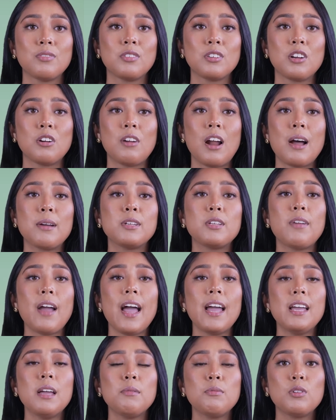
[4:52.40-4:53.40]
Corrupt
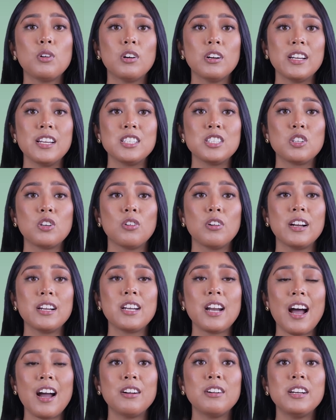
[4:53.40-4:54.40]
bank employees or
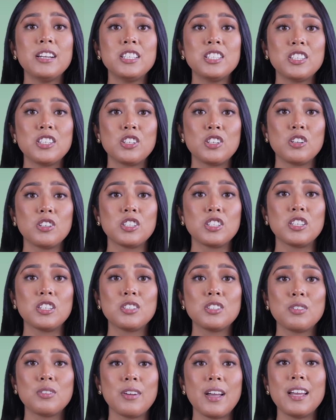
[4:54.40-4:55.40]
entire
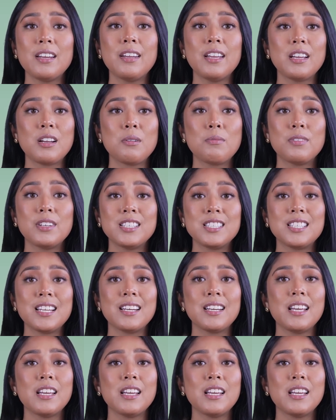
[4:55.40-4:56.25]
institutions may be complicit